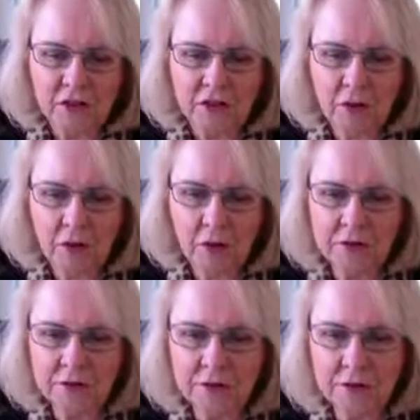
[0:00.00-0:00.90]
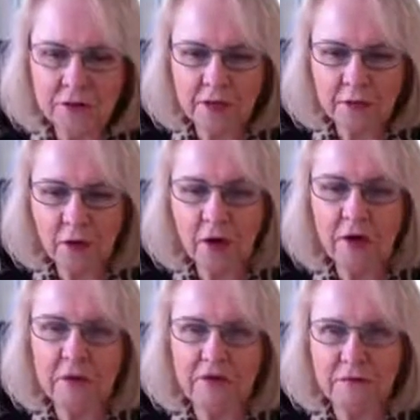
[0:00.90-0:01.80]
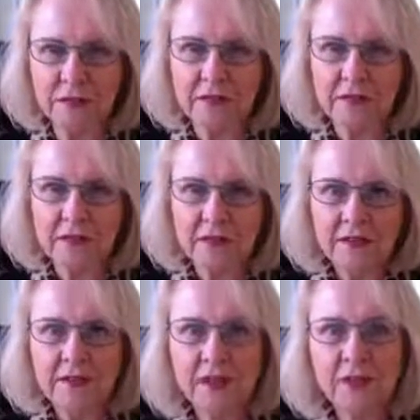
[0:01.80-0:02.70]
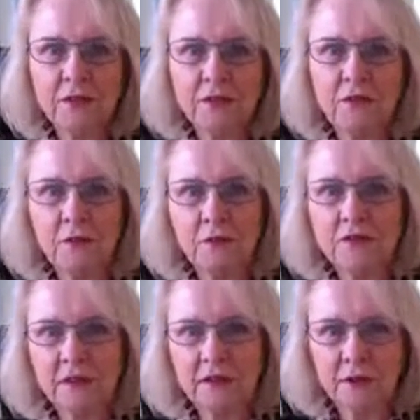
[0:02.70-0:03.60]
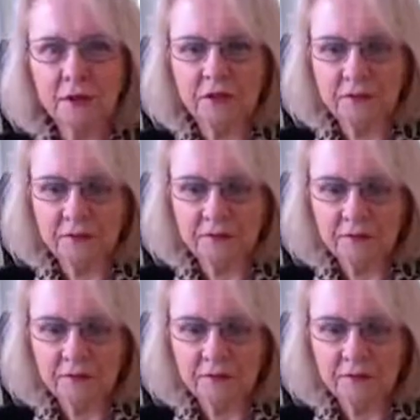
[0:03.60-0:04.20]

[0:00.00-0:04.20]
to always own that part of me that I truly was in love with.